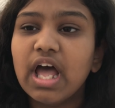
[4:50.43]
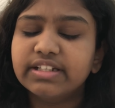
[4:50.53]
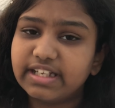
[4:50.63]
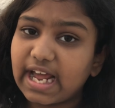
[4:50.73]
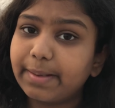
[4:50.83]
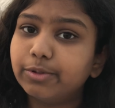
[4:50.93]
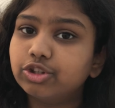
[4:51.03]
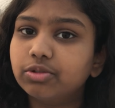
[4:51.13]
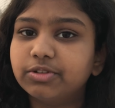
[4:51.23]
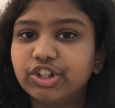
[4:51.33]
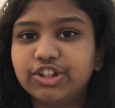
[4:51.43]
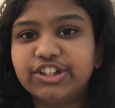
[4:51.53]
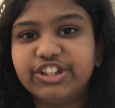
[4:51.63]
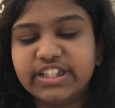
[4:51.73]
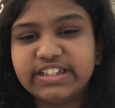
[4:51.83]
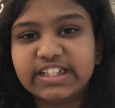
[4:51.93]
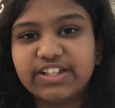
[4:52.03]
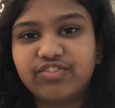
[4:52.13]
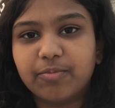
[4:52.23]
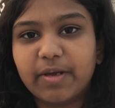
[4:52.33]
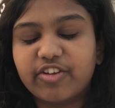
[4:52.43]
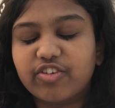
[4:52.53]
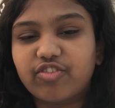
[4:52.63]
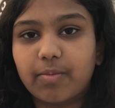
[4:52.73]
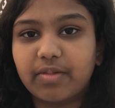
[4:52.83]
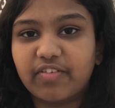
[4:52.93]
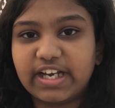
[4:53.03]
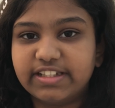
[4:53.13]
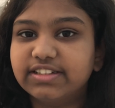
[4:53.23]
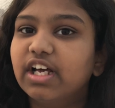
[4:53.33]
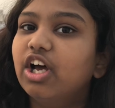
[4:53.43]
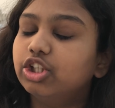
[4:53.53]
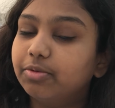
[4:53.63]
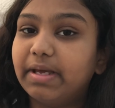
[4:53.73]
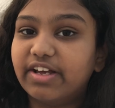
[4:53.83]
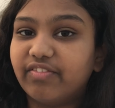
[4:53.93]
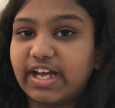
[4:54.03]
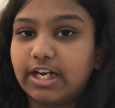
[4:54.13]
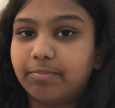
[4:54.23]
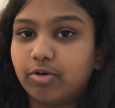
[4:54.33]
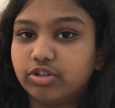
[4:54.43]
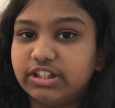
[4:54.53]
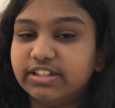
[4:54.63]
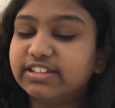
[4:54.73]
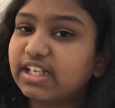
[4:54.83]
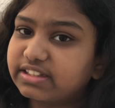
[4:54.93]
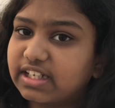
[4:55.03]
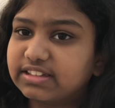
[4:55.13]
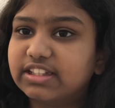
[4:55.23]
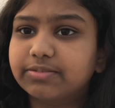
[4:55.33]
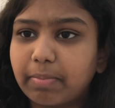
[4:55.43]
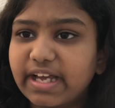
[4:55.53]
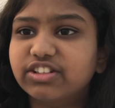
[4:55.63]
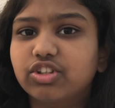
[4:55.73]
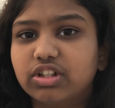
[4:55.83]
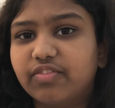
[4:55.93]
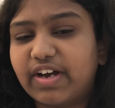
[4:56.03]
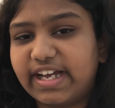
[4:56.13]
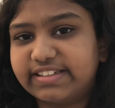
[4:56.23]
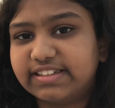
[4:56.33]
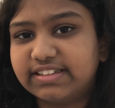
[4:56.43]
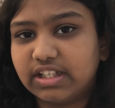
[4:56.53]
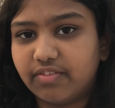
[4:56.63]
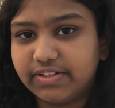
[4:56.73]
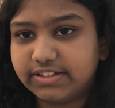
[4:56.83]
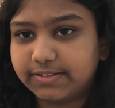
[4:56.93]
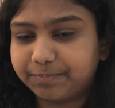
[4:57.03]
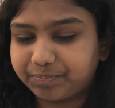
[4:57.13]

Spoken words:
The ribosomes use the genetic information from the virus to make viral proteins, such as the spikes on the virus's surface.